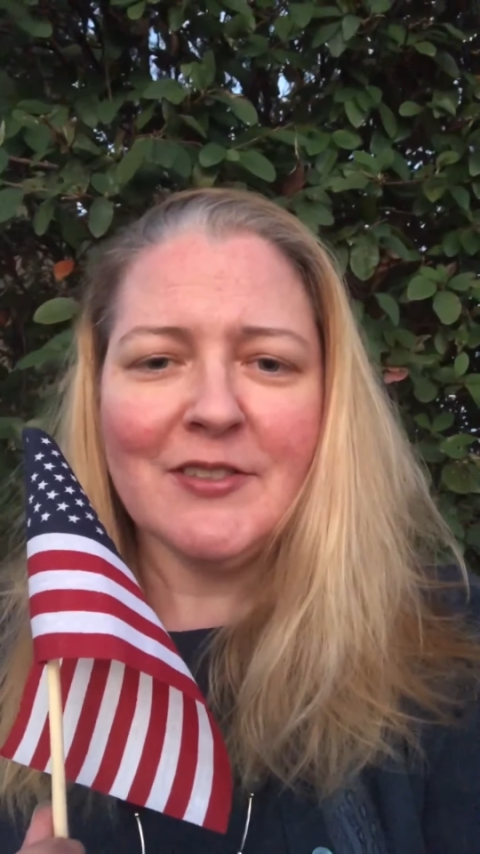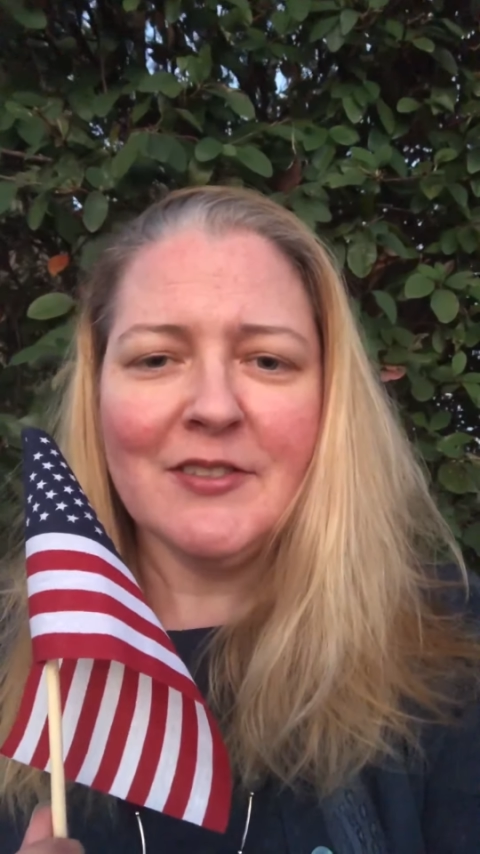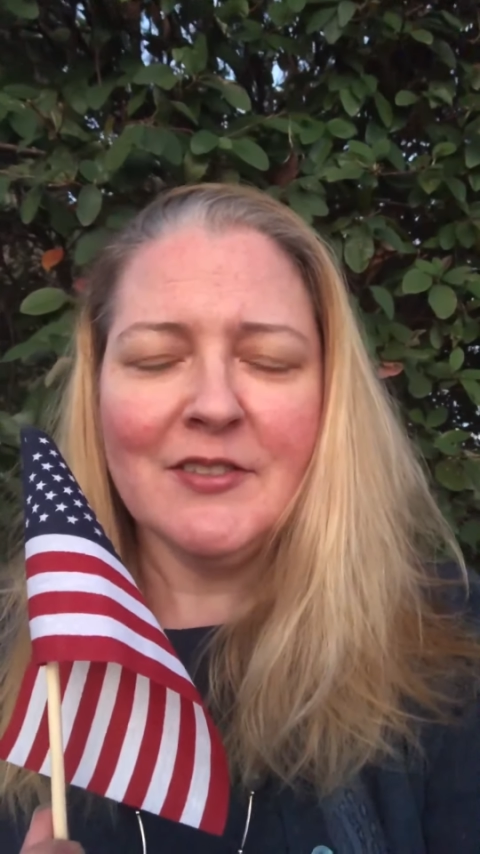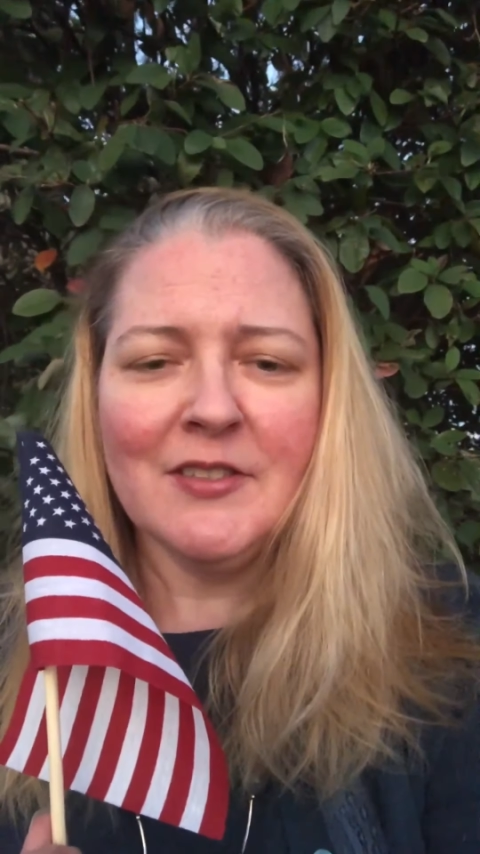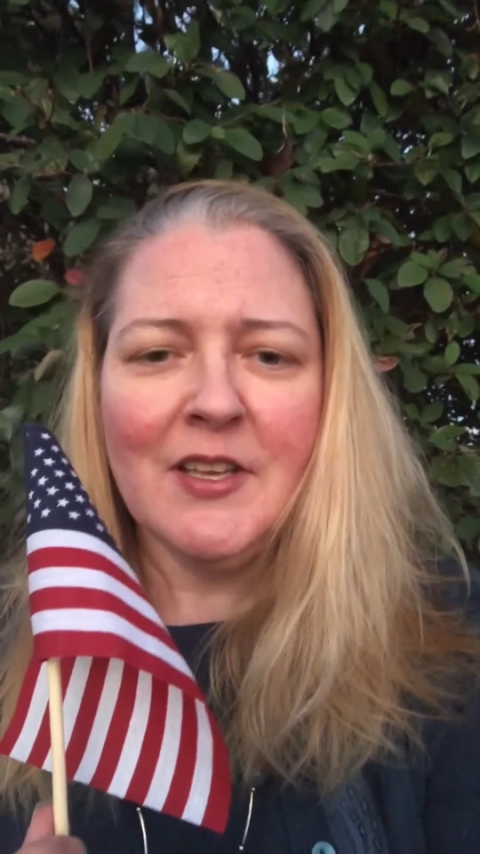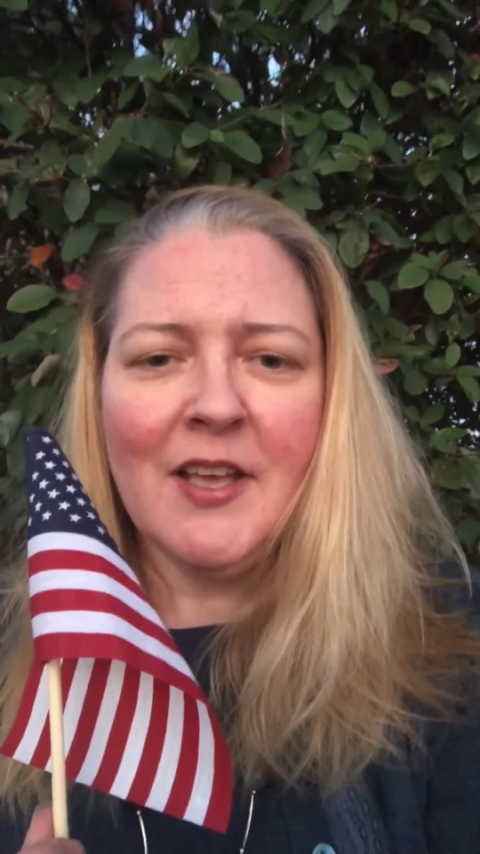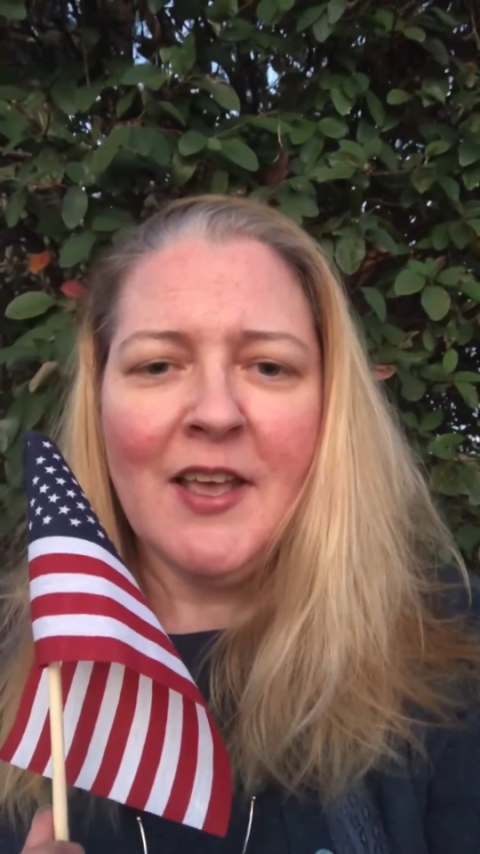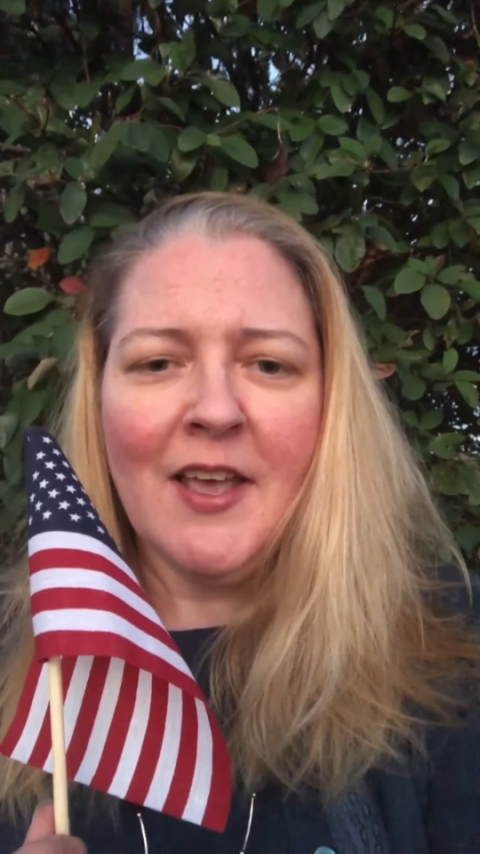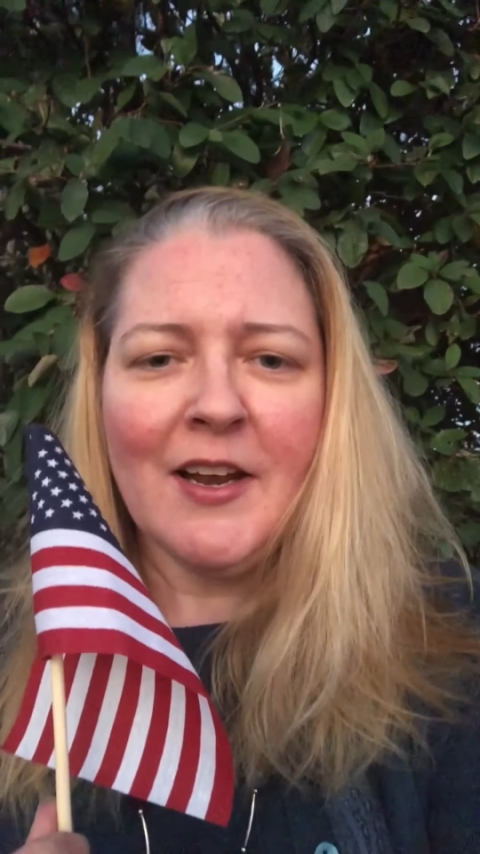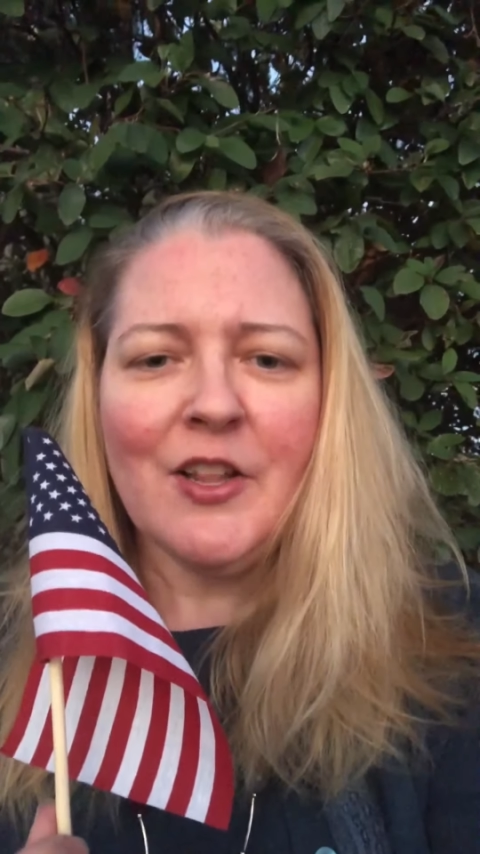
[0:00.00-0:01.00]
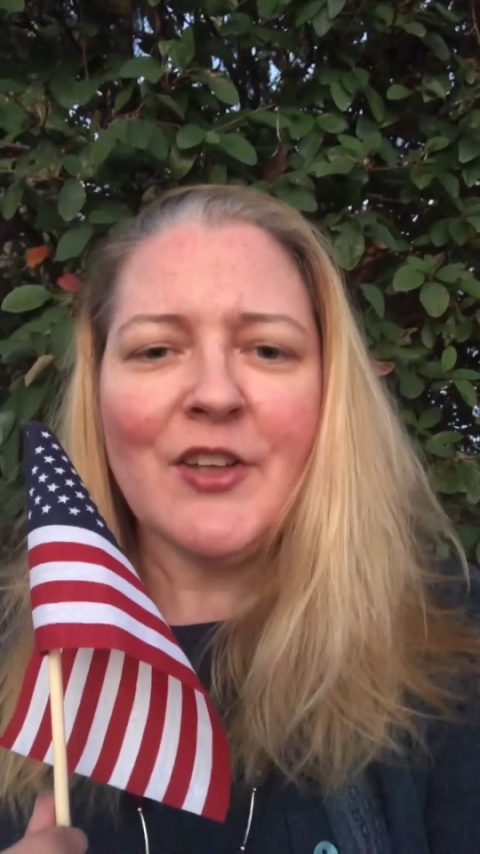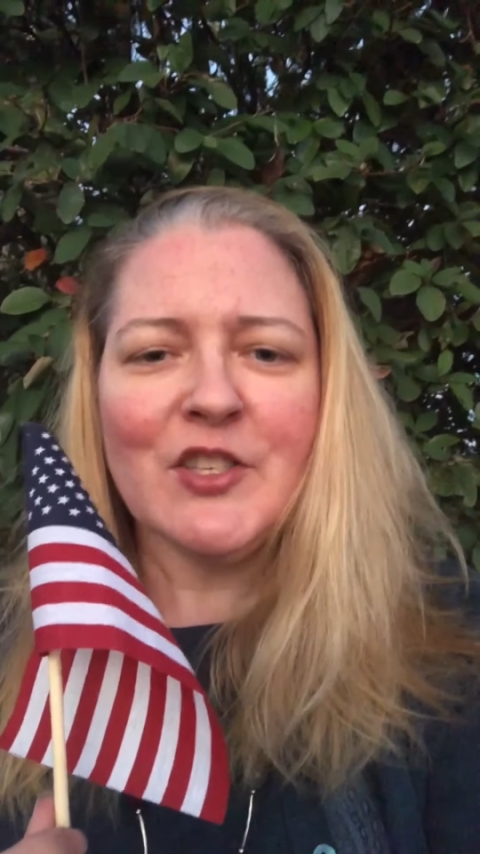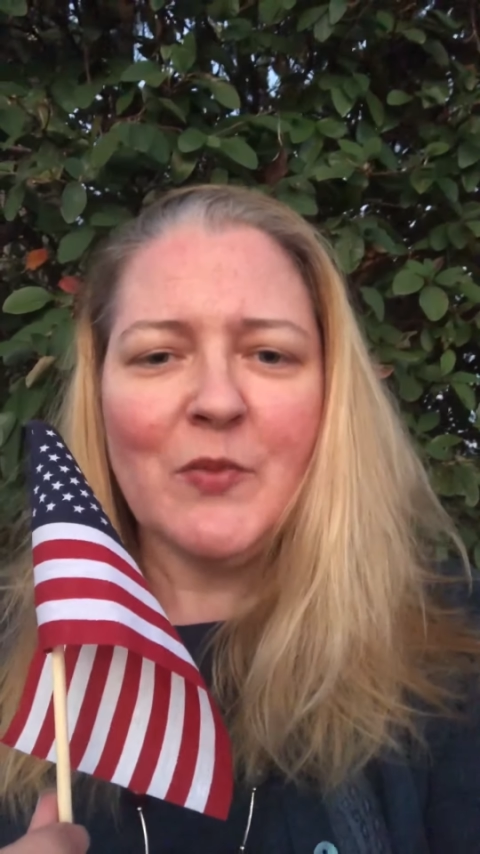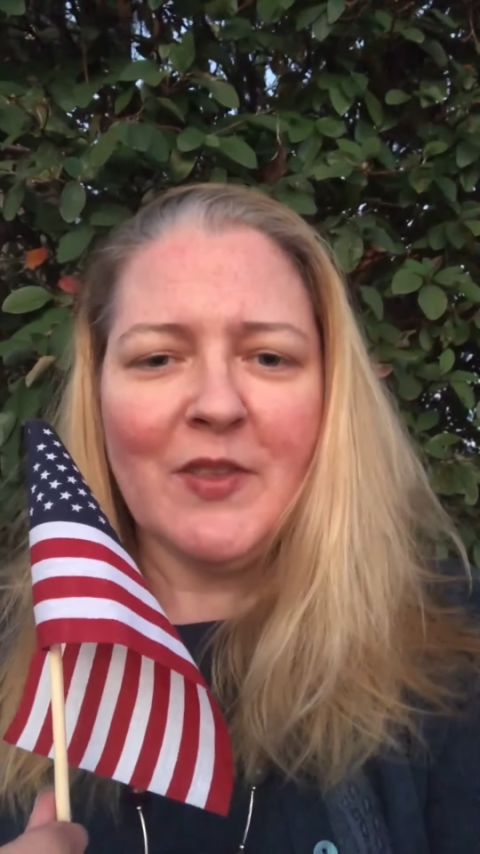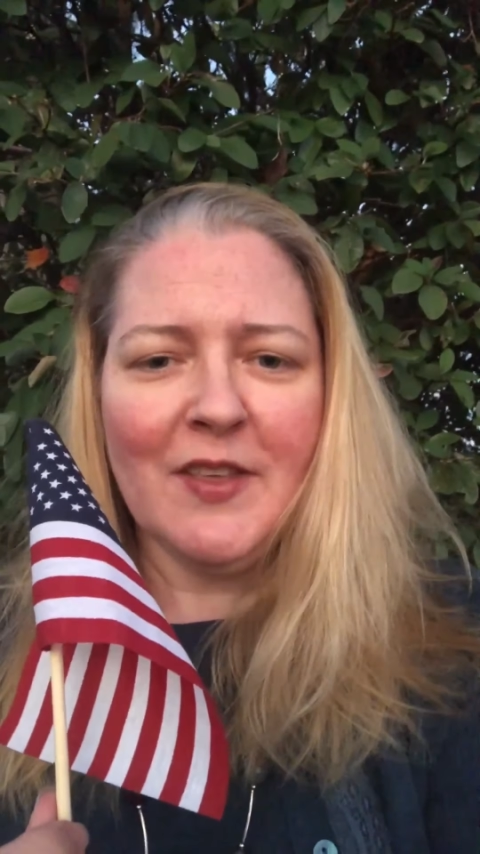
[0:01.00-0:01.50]
And I'll
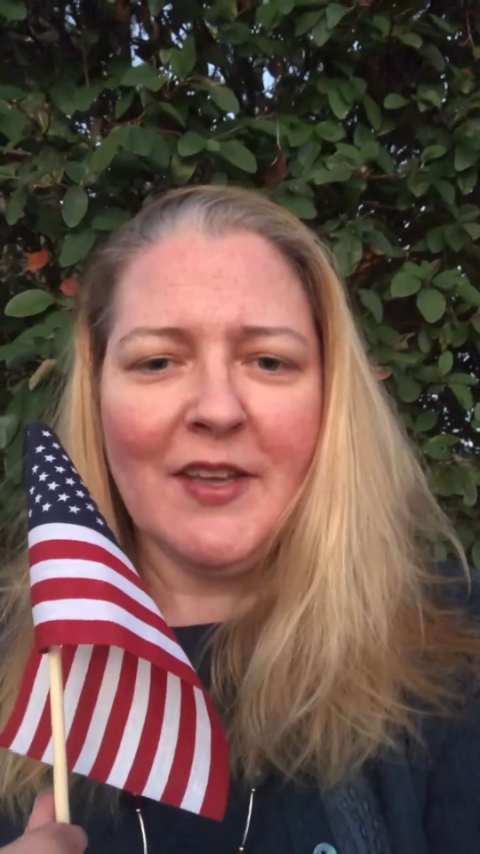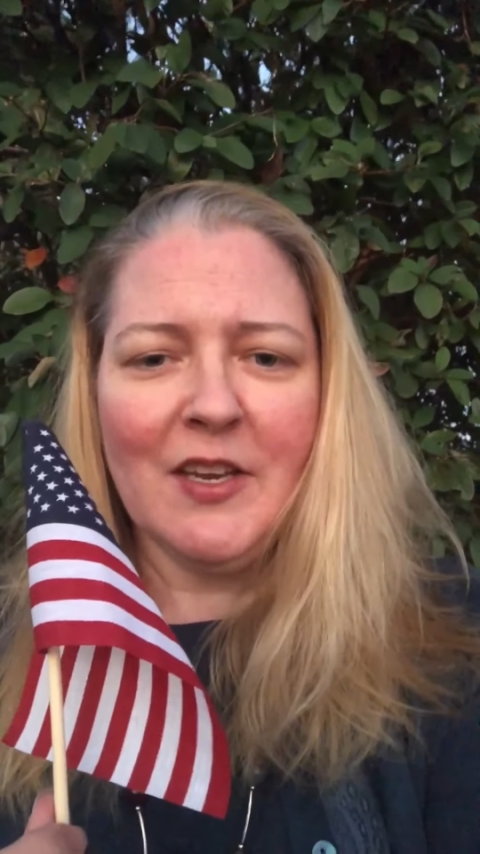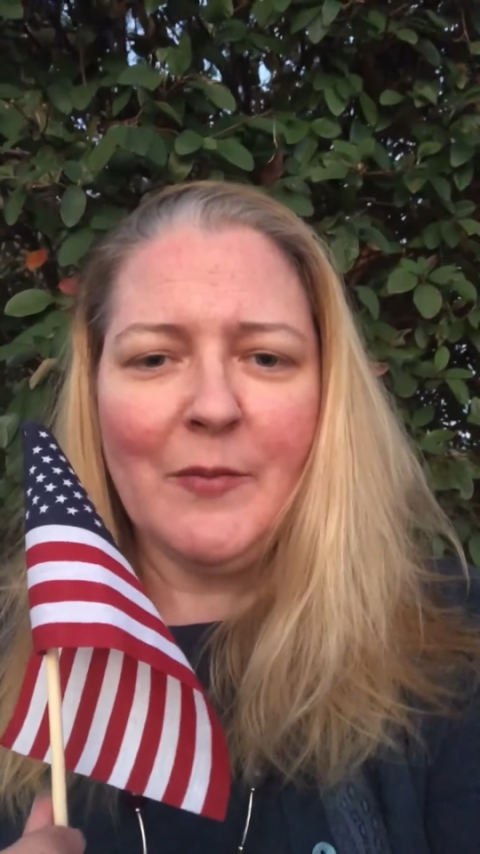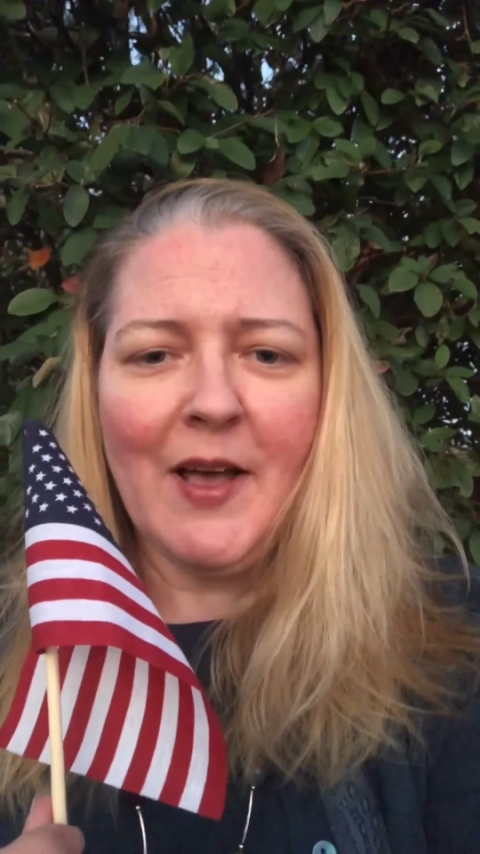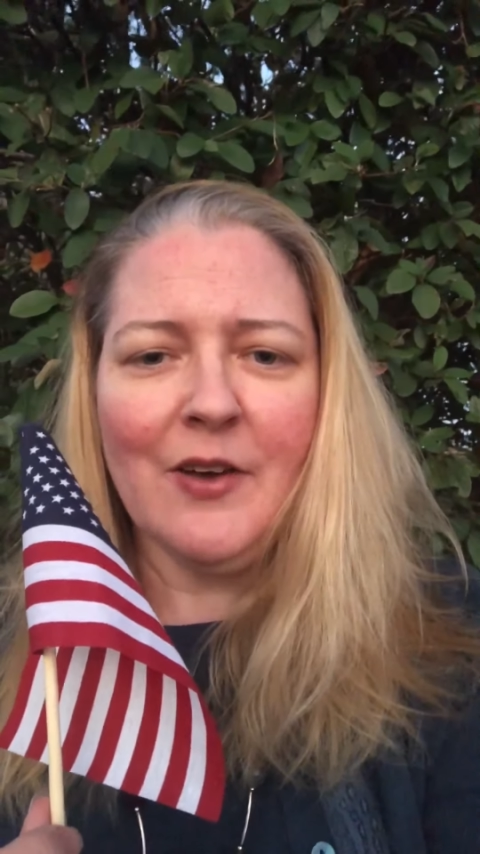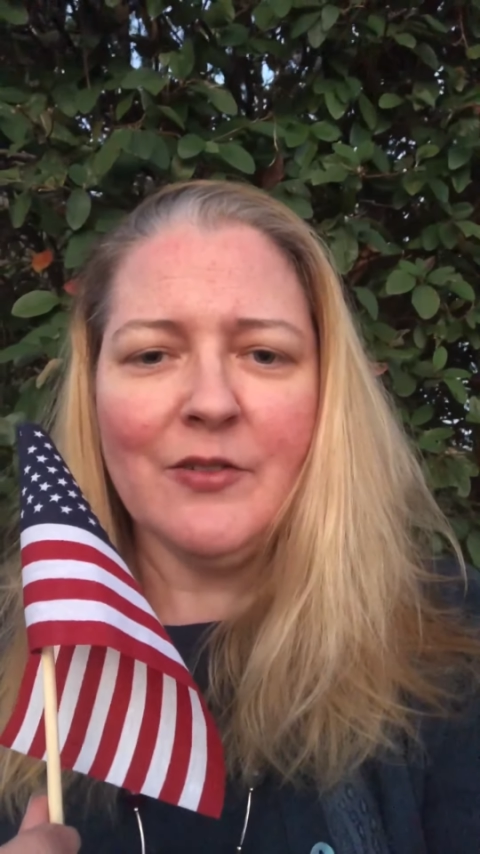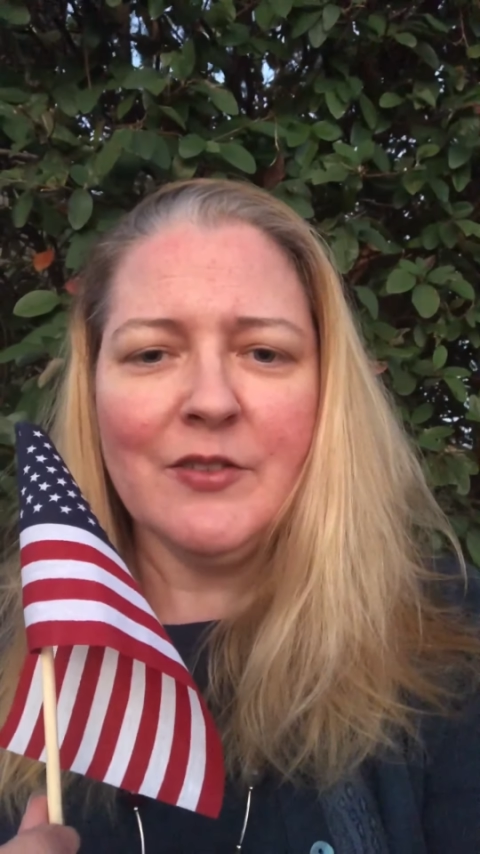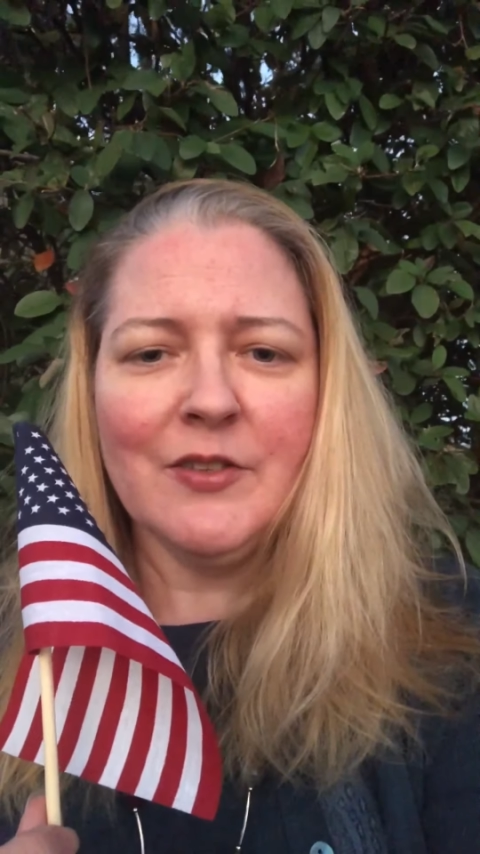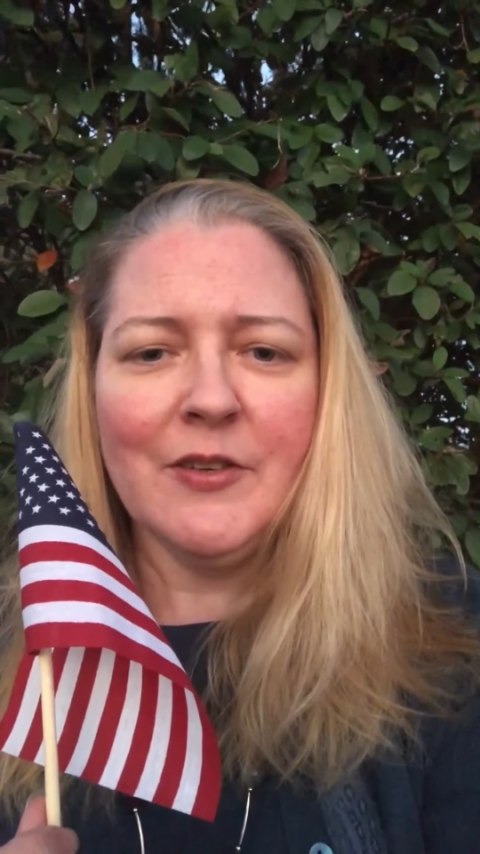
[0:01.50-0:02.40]
also be thinking about